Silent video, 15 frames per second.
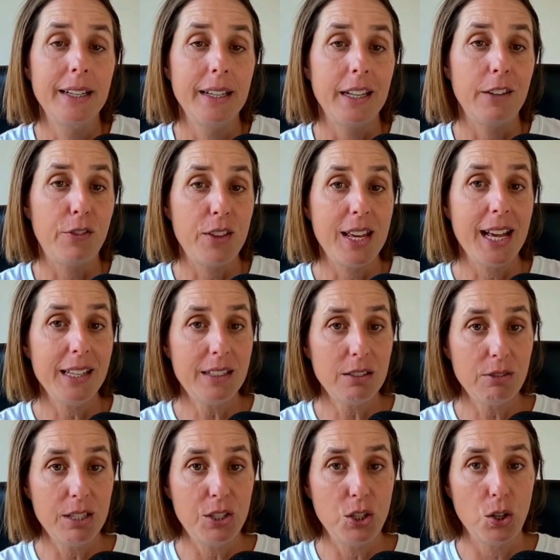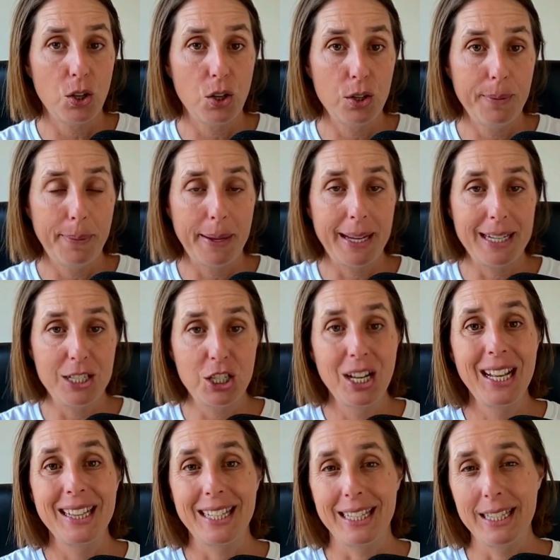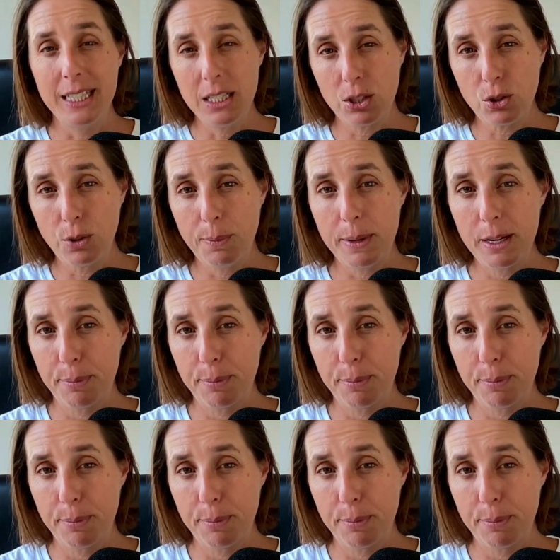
If the answer is your homepage, then this could be a